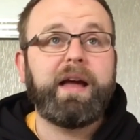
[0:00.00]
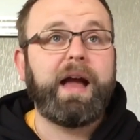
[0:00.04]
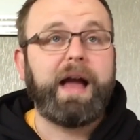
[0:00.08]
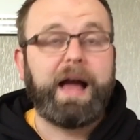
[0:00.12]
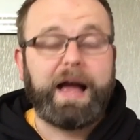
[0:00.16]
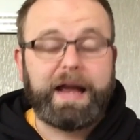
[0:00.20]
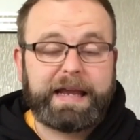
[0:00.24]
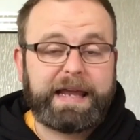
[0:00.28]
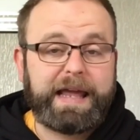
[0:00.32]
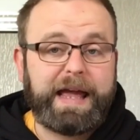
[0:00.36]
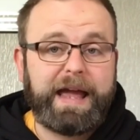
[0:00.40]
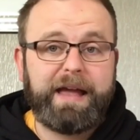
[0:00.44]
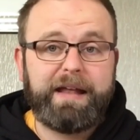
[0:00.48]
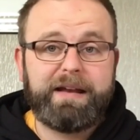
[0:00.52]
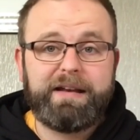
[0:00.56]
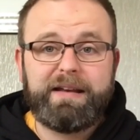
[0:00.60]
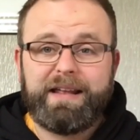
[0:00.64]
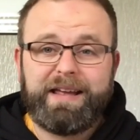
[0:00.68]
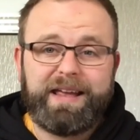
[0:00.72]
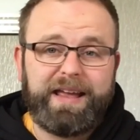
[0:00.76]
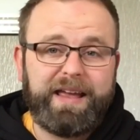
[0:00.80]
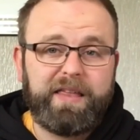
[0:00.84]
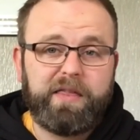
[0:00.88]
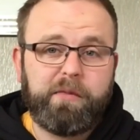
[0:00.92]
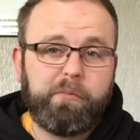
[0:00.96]
again,
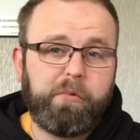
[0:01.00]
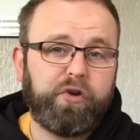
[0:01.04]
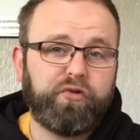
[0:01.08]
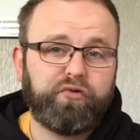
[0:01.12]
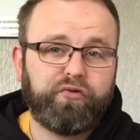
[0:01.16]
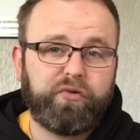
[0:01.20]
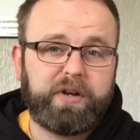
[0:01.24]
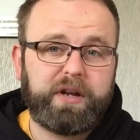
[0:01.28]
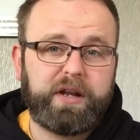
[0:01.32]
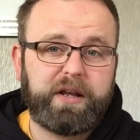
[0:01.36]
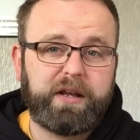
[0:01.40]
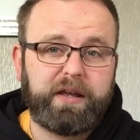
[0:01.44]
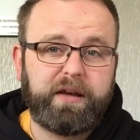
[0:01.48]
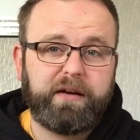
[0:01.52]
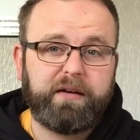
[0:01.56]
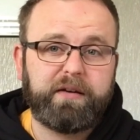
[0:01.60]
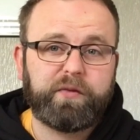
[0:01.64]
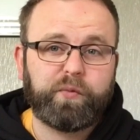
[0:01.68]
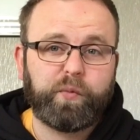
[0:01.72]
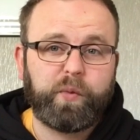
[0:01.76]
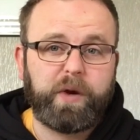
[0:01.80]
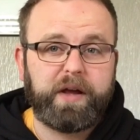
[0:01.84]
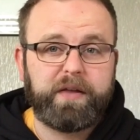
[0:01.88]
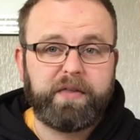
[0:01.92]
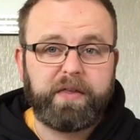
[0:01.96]
in the most
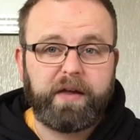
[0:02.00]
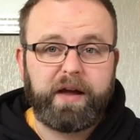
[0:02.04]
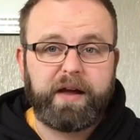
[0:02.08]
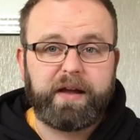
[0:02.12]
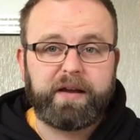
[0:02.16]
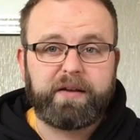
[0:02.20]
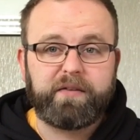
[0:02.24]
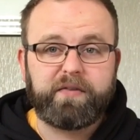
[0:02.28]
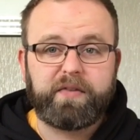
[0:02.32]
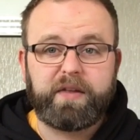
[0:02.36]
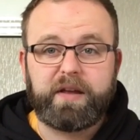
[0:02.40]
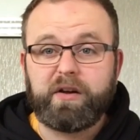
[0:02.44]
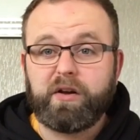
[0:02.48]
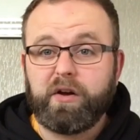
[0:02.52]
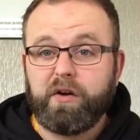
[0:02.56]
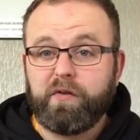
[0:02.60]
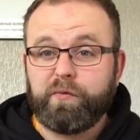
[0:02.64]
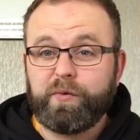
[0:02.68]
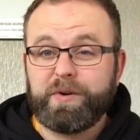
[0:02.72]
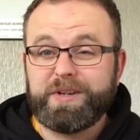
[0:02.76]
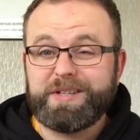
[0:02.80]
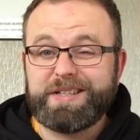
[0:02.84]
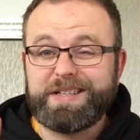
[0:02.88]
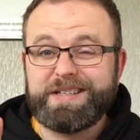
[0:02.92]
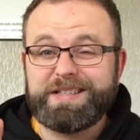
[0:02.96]
ridiculous way that I could think of,
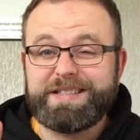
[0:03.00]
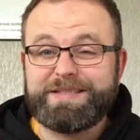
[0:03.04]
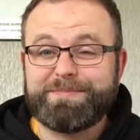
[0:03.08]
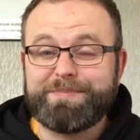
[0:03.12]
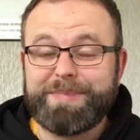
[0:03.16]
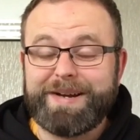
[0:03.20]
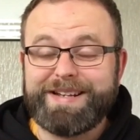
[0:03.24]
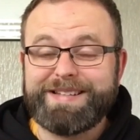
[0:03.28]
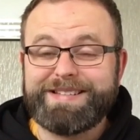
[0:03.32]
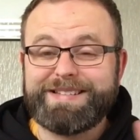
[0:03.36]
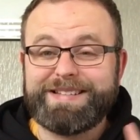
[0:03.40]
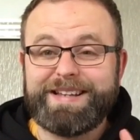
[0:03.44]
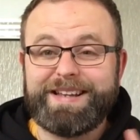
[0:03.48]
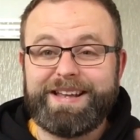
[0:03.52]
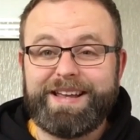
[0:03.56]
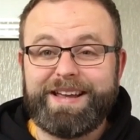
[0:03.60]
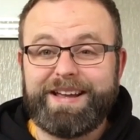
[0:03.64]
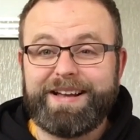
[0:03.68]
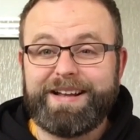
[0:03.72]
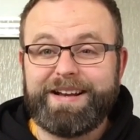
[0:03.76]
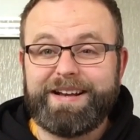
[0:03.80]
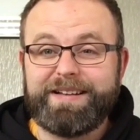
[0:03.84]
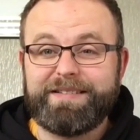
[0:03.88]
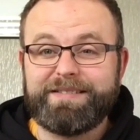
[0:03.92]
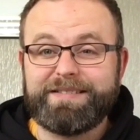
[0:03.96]
which is by singing
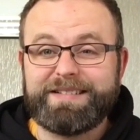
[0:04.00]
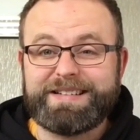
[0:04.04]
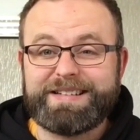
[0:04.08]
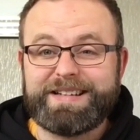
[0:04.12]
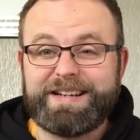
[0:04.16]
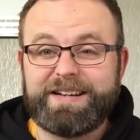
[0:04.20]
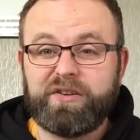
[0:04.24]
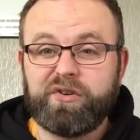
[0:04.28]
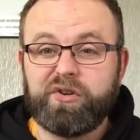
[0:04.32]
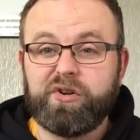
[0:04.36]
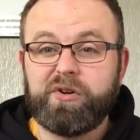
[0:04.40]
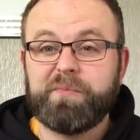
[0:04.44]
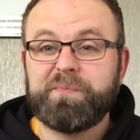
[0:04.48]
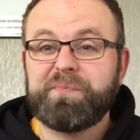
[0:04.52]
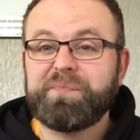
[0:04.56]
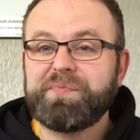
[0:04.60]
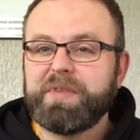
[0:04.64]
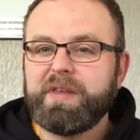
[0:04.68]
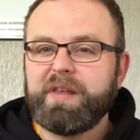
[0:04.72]
a little jingle.